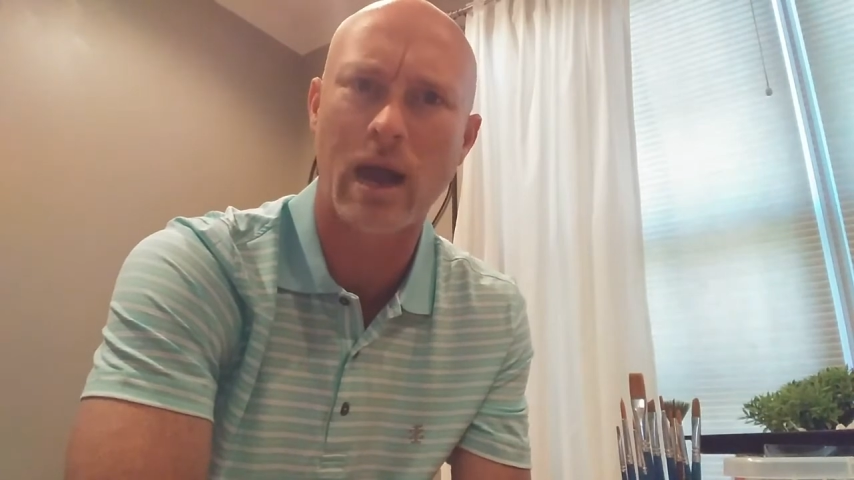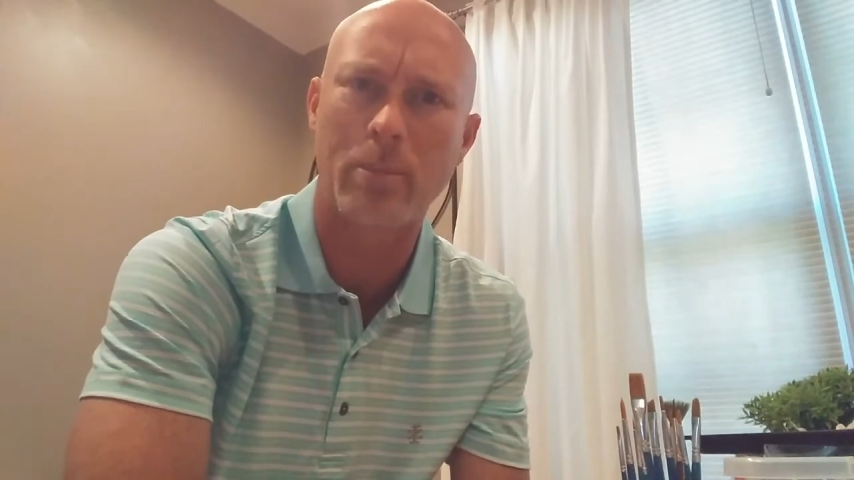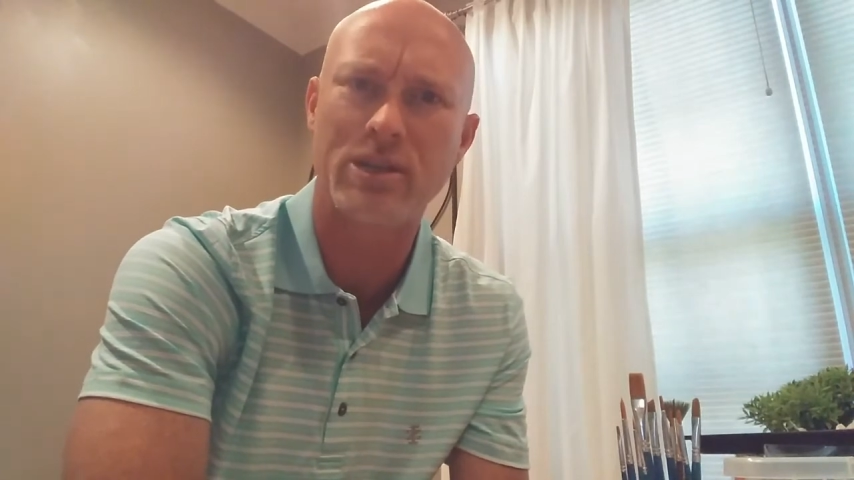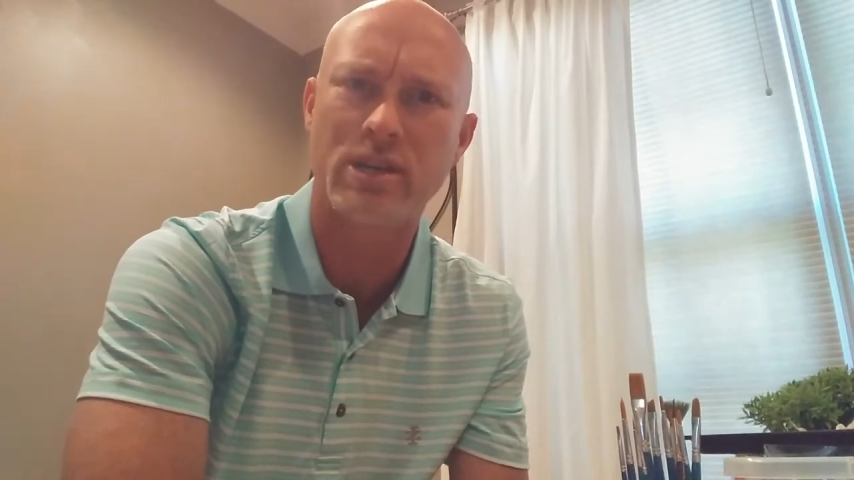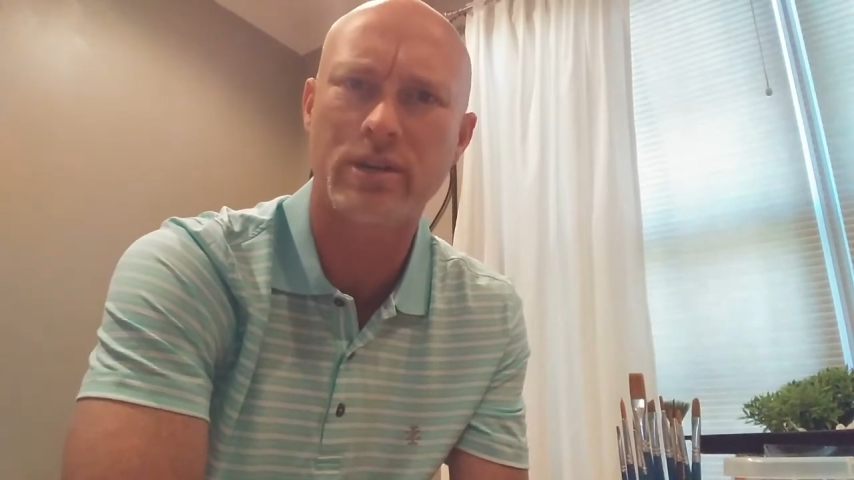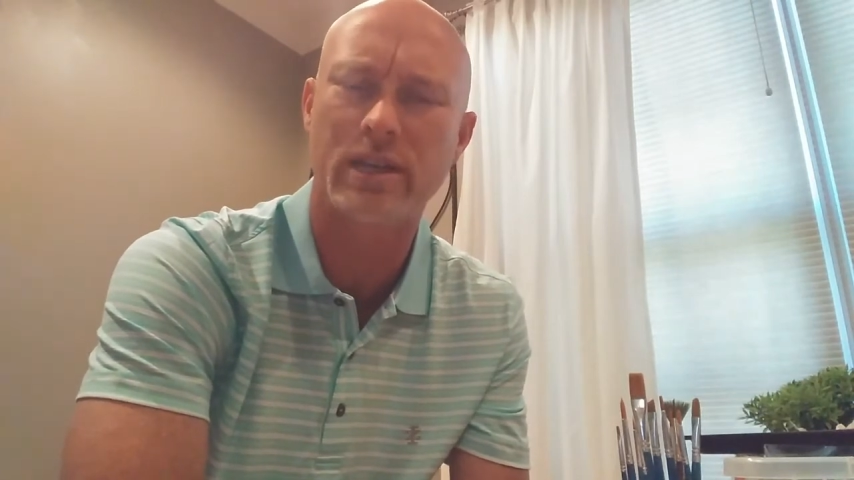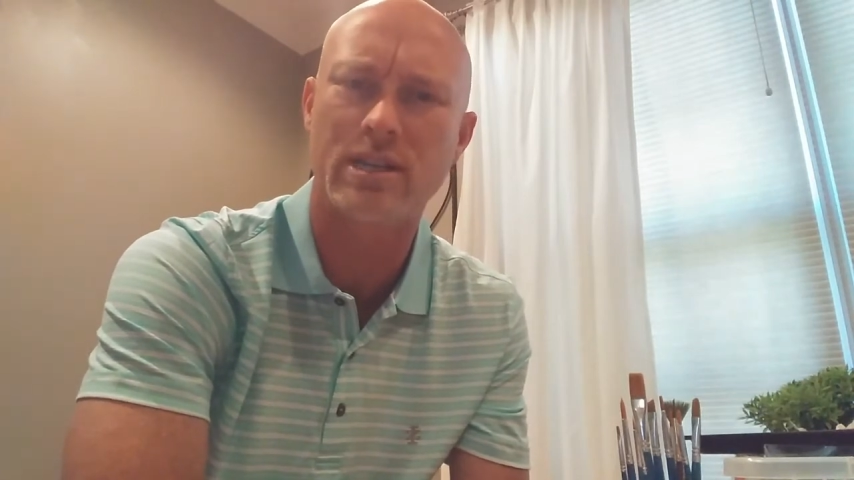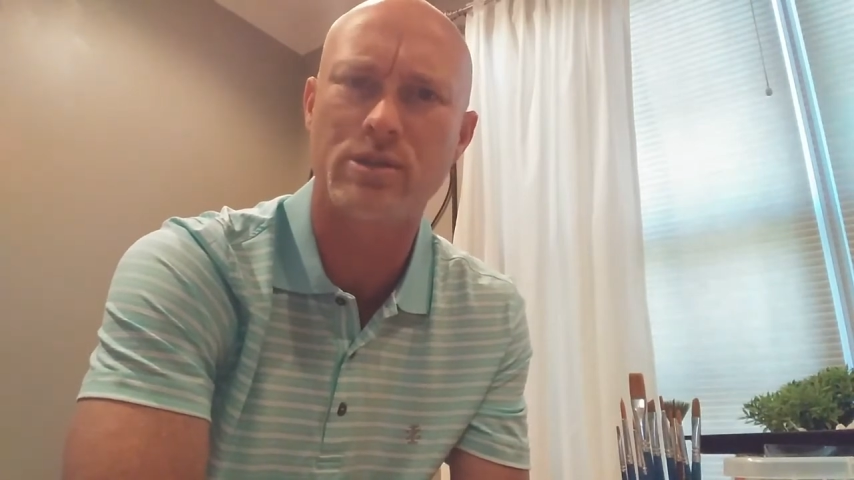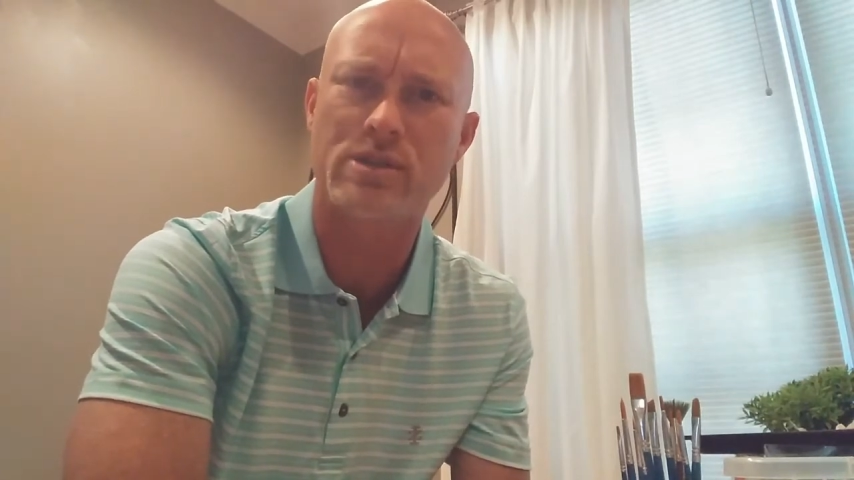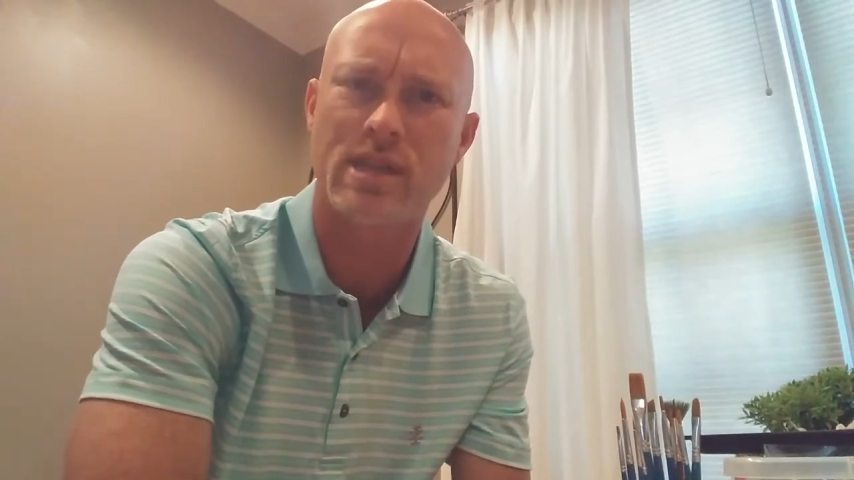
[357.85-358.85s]
but generally
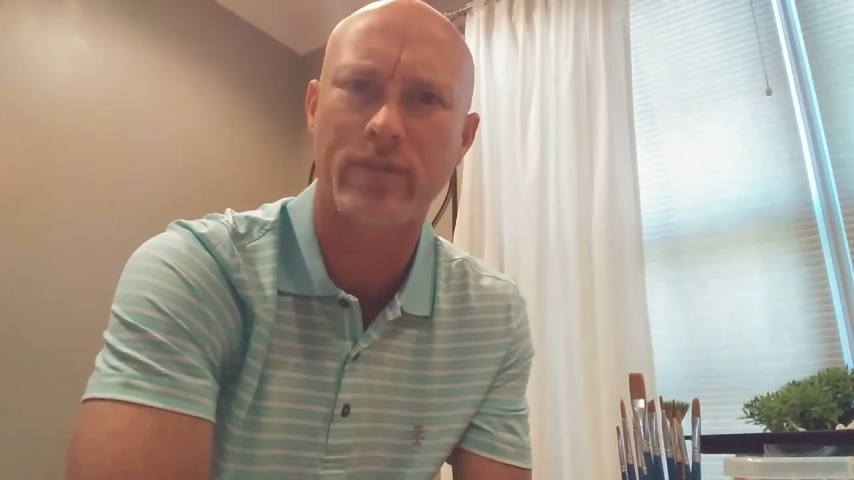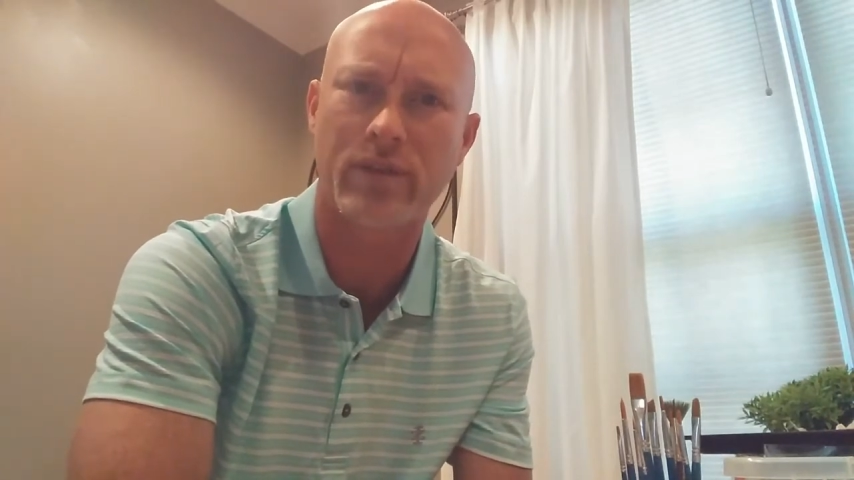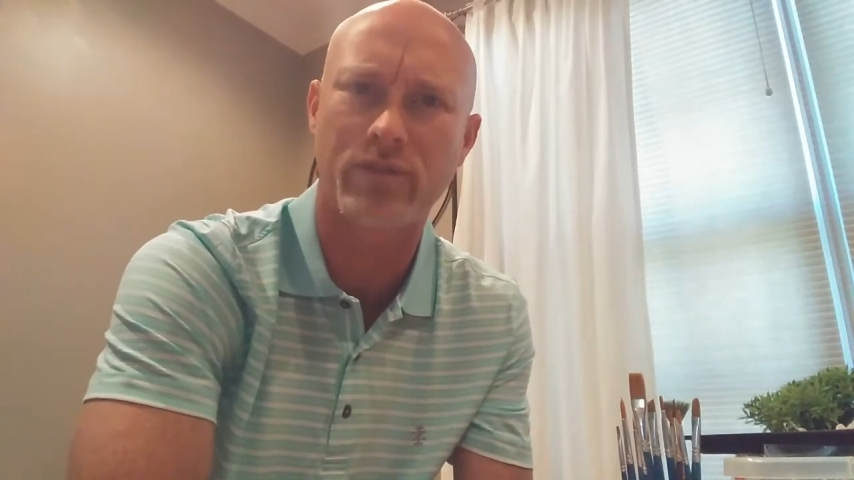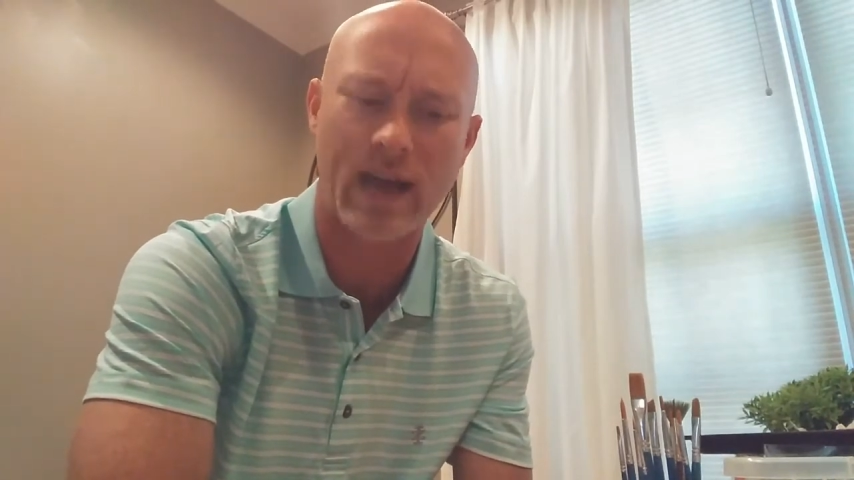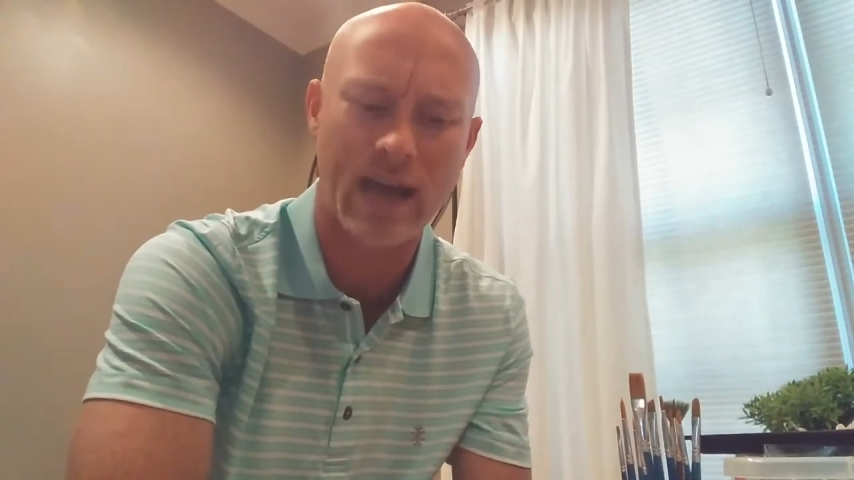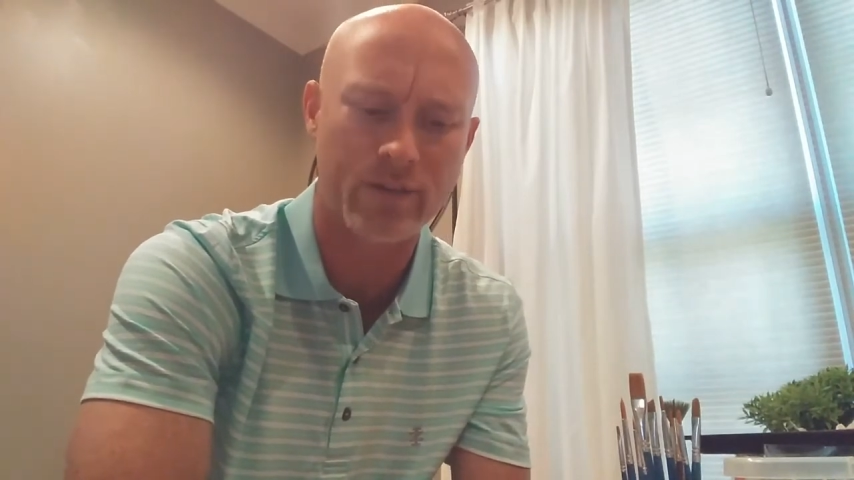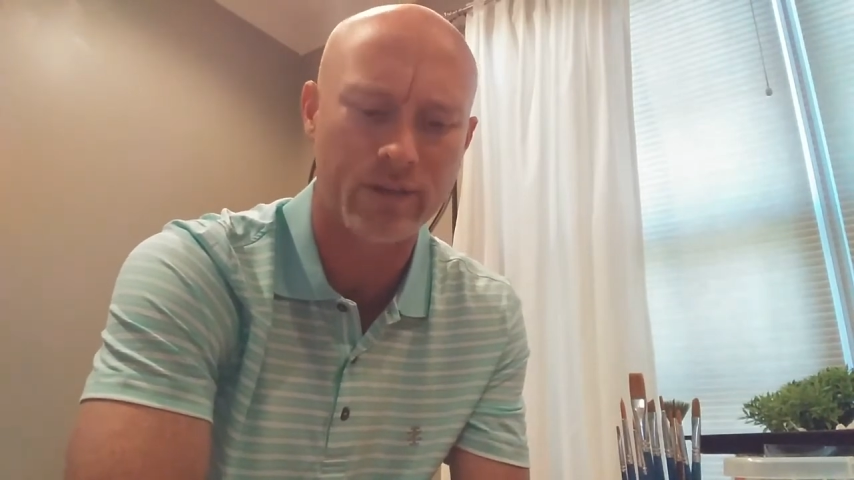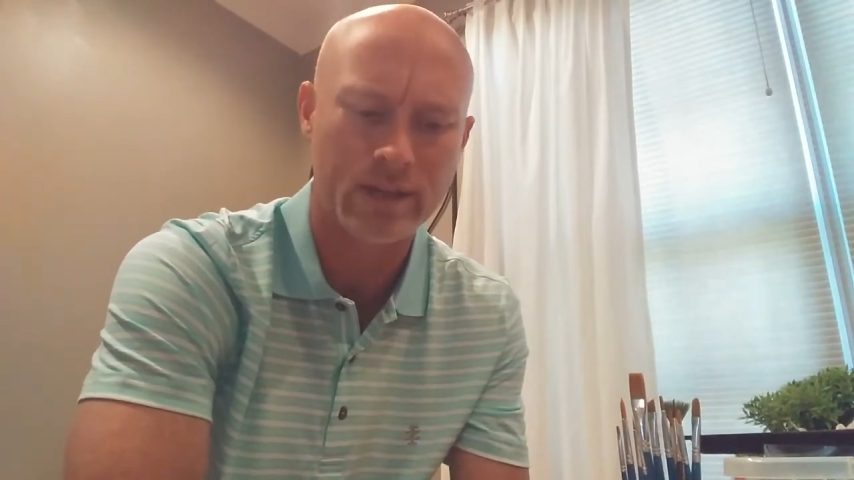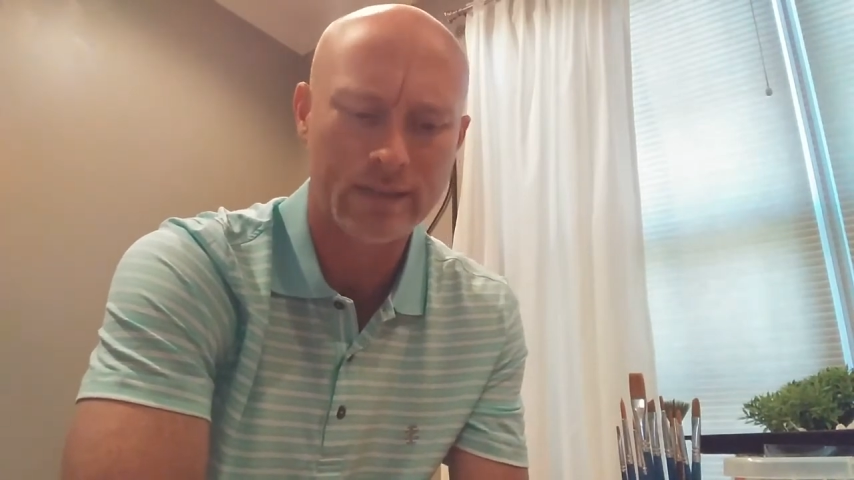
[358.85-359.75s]
$2.75.